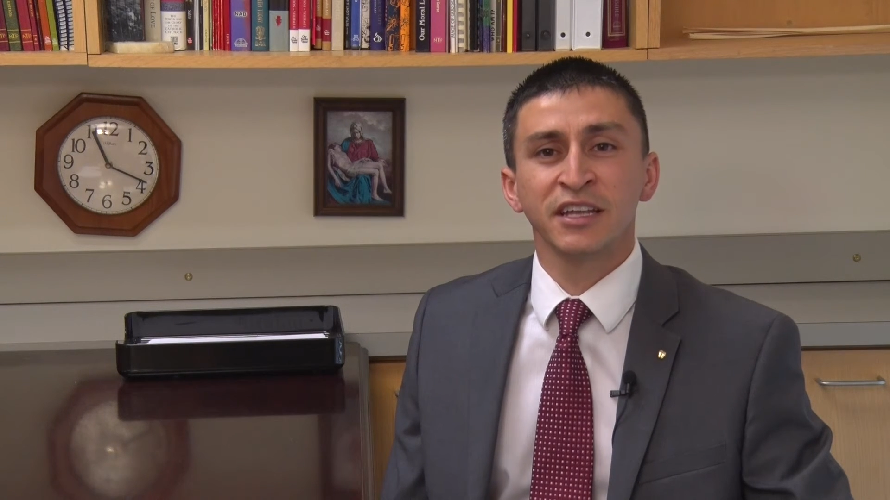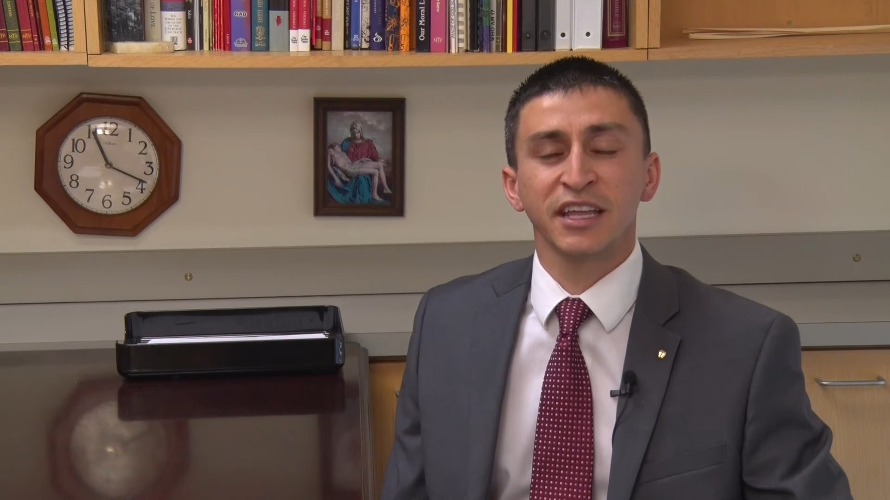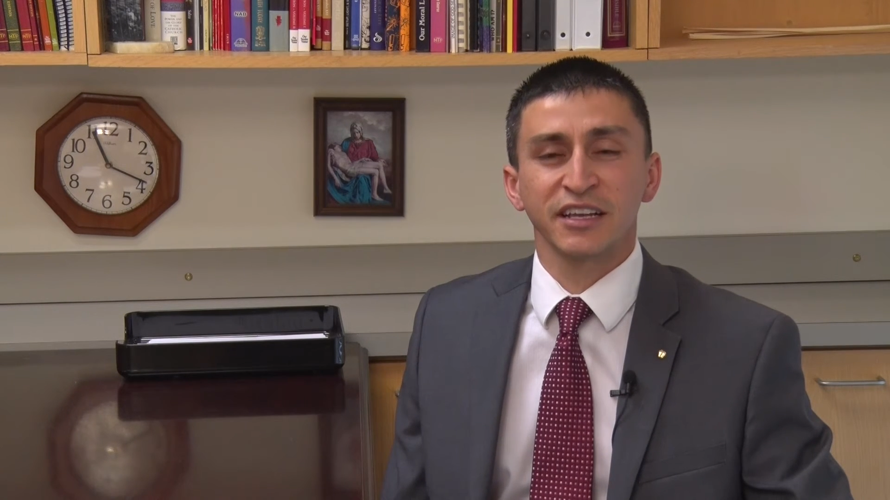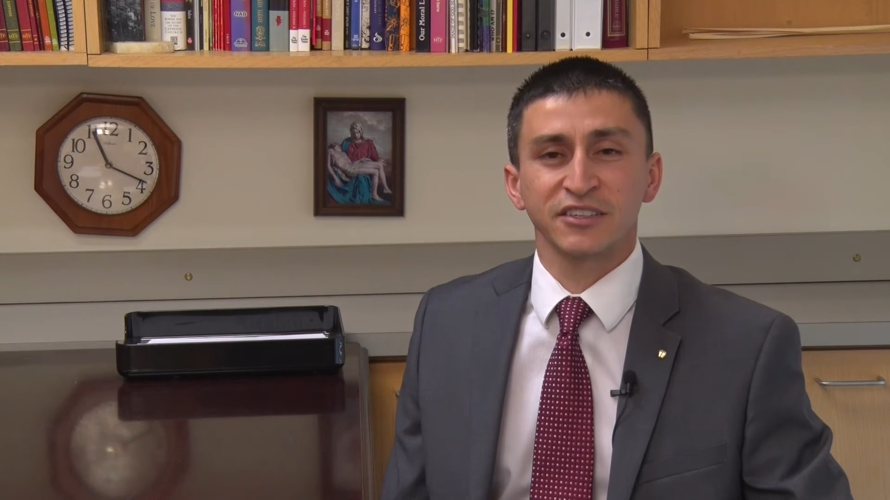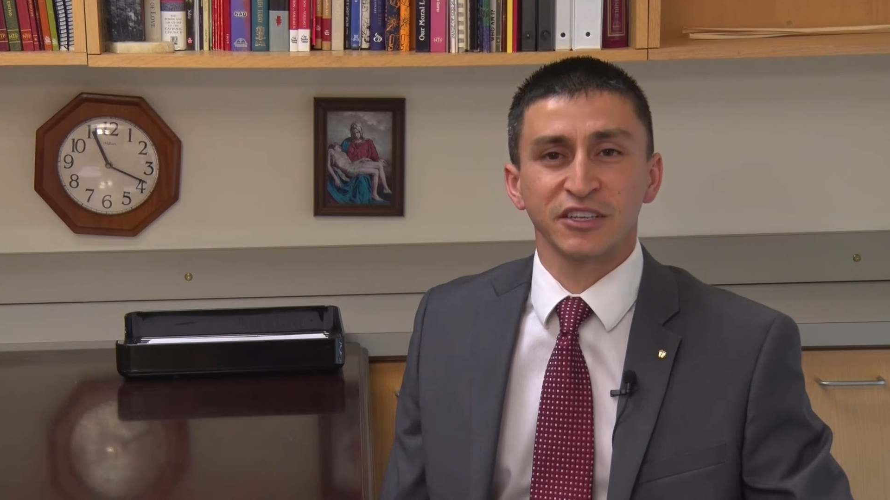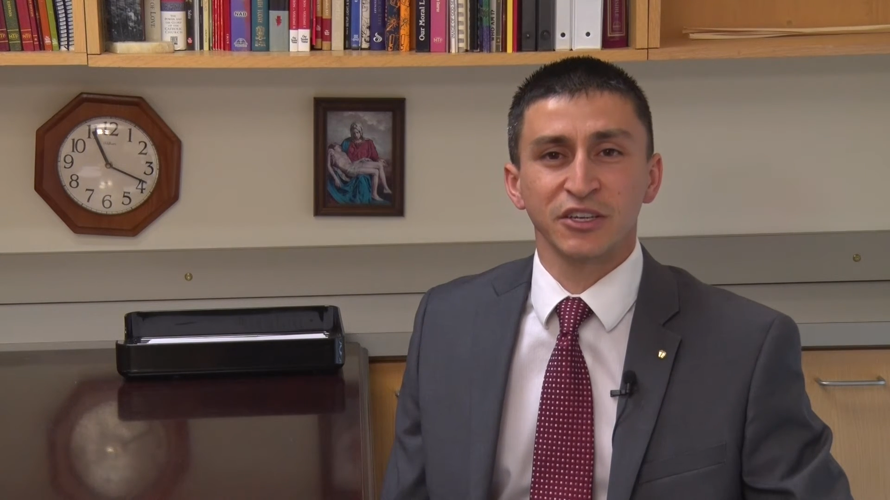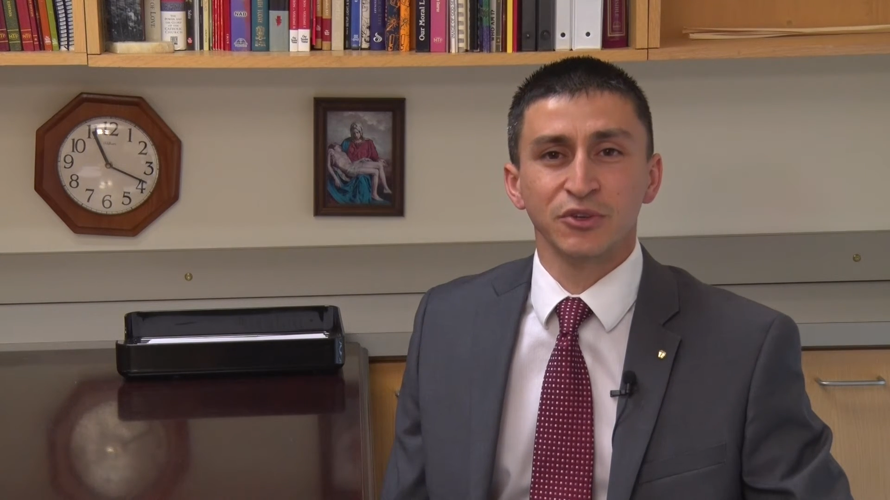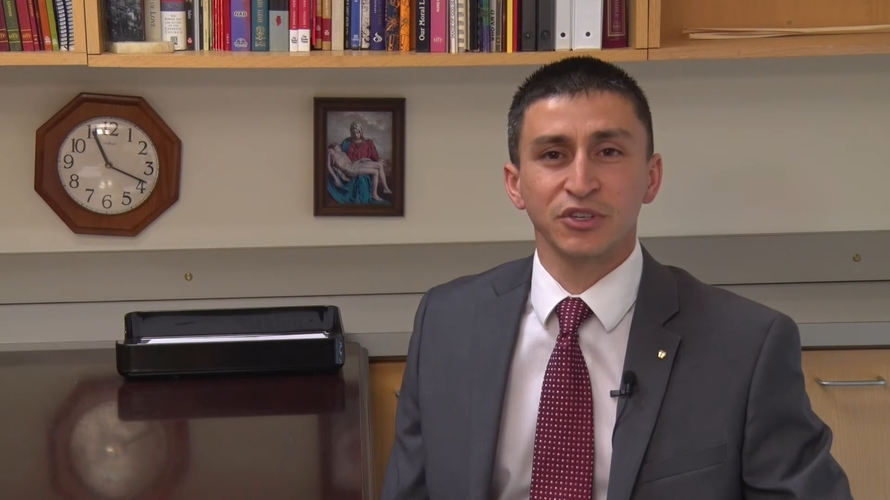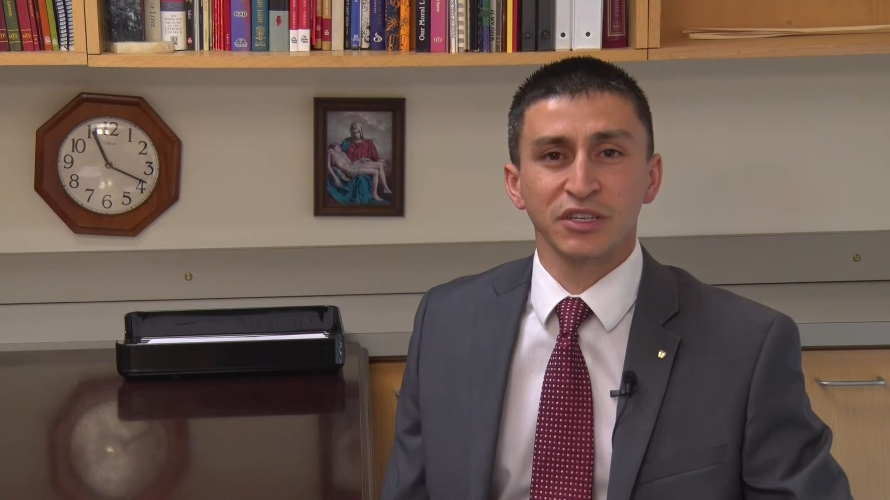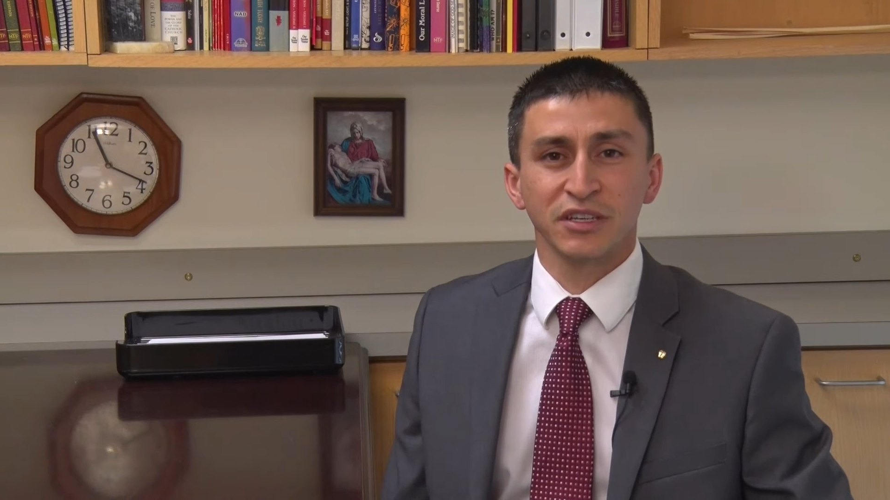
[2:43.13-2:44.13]
to
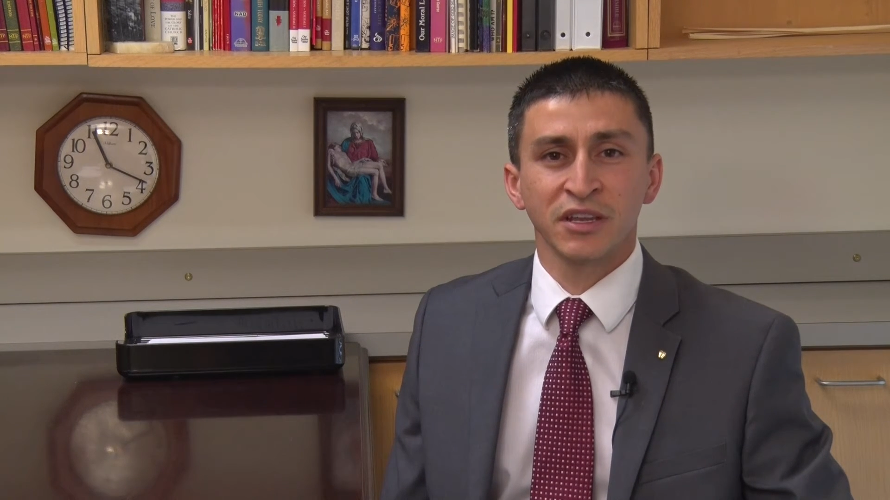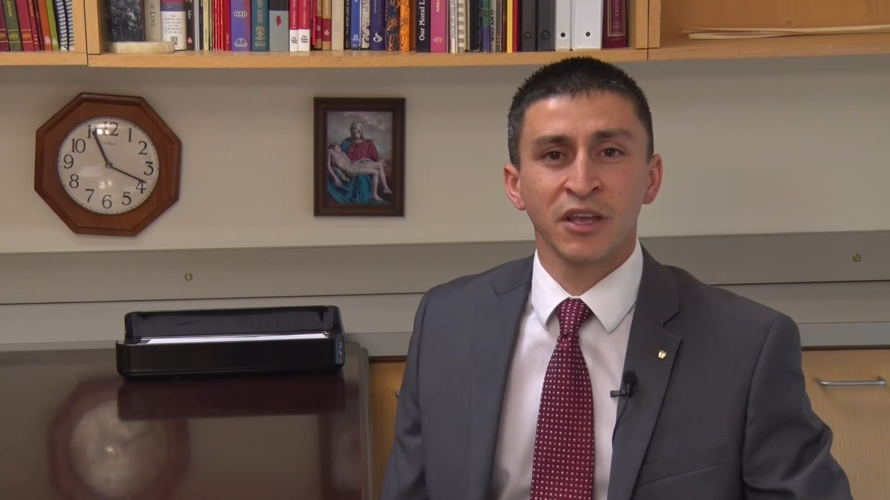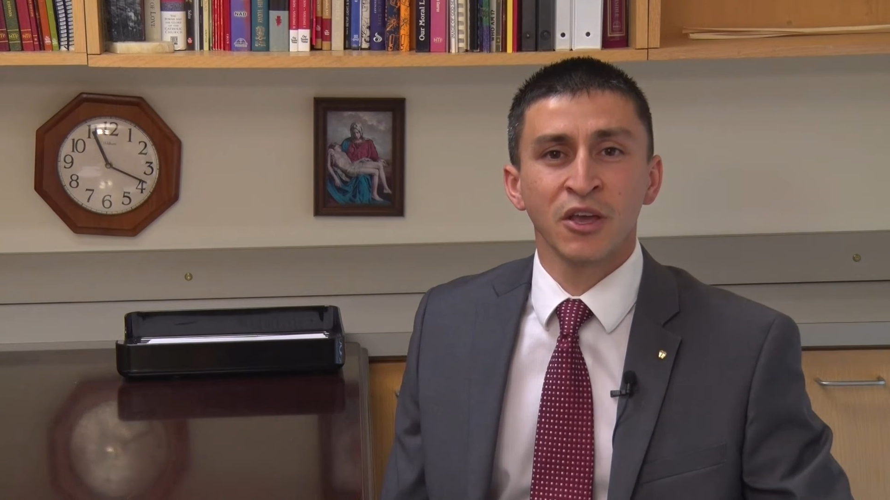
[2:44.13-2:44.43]
execution,